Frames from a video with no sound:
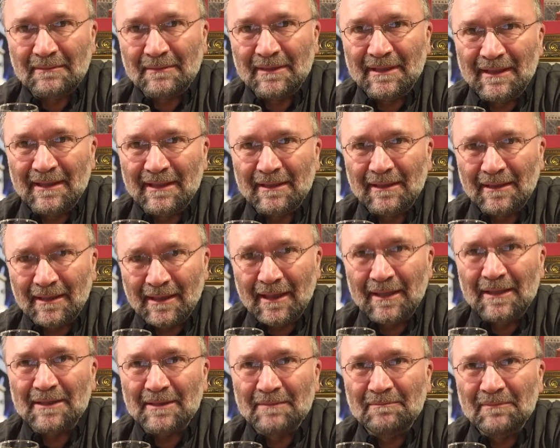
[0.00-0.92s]
a little
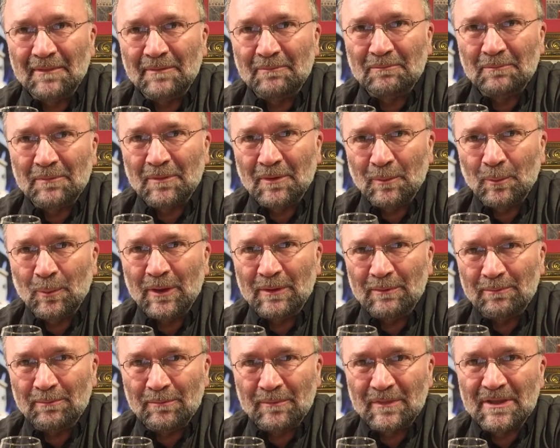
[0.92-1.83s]
late, we
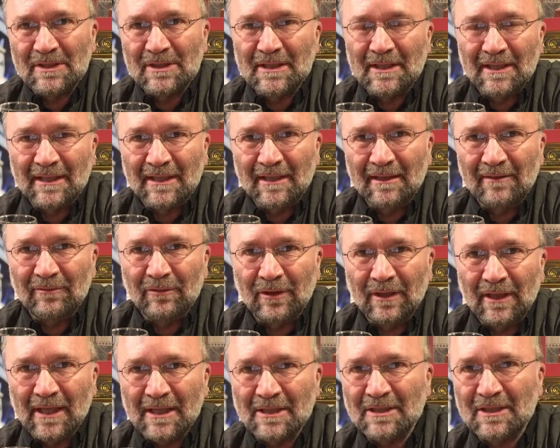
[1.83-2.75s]
missed the
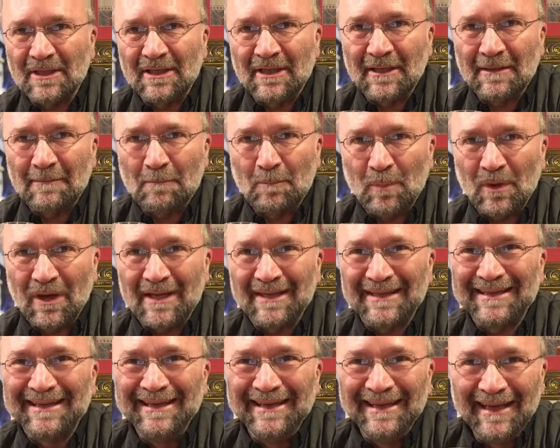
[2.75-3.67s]
delivery yesterday,
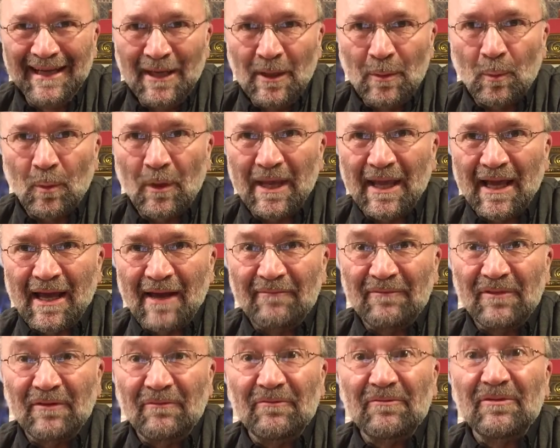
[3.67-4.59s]
but we
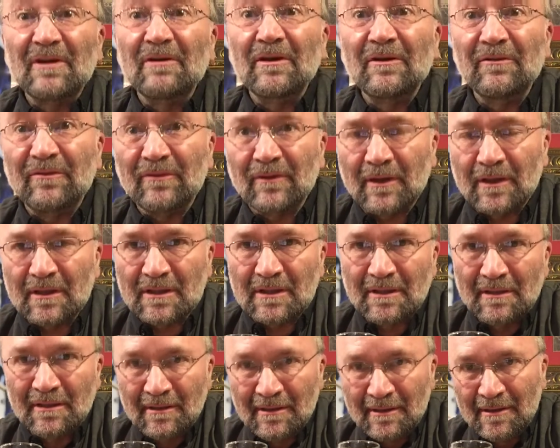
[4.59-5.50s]
have the very
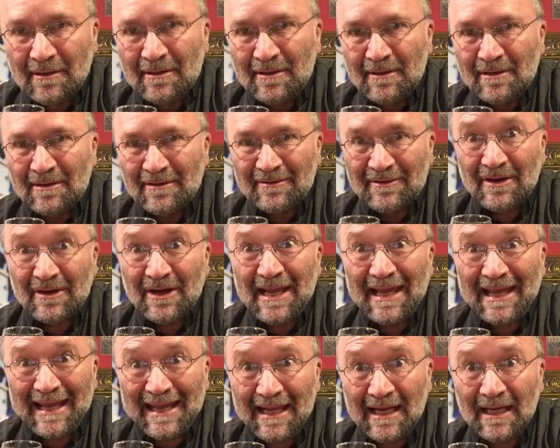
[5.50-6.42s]
first of our
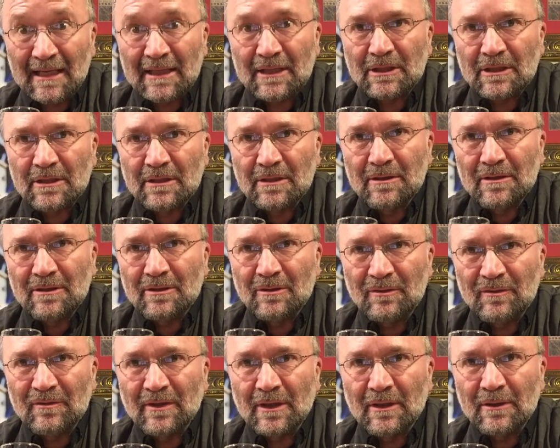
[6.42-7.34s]
English
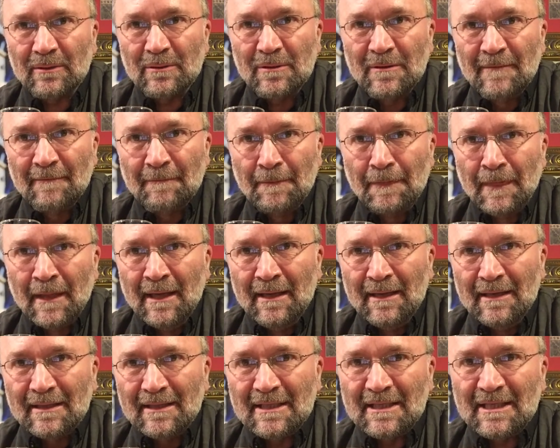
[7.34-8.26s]
Nouveau.
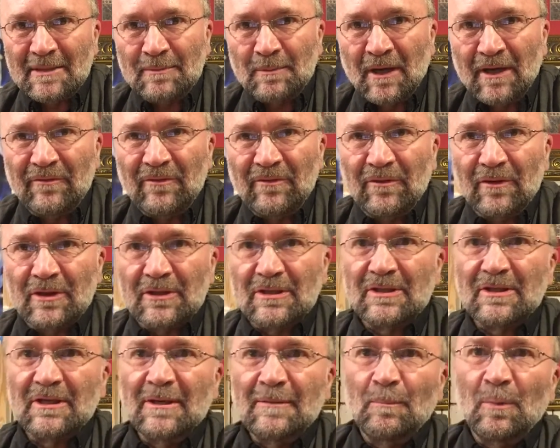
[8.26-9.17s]
This is made for
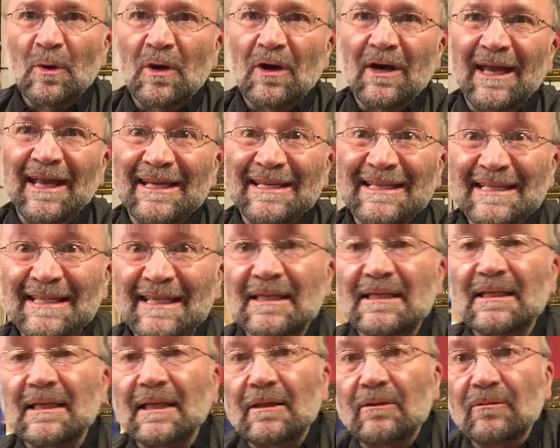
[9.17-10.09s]
us by
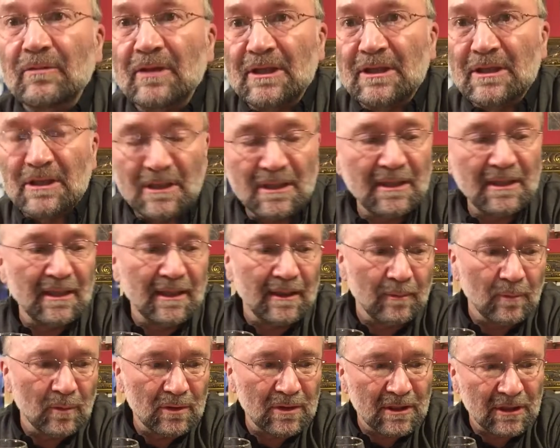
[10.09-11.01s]
16 Ridges
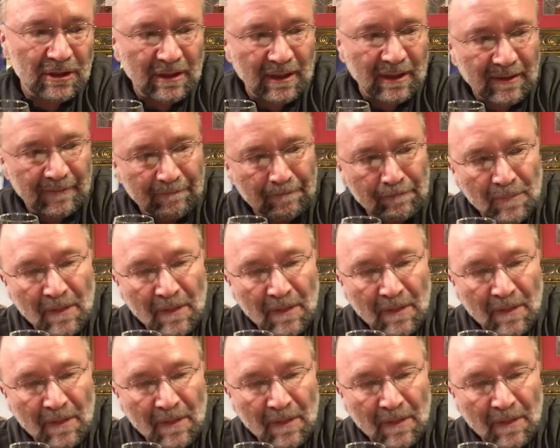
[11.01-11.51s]
in Worcestershire.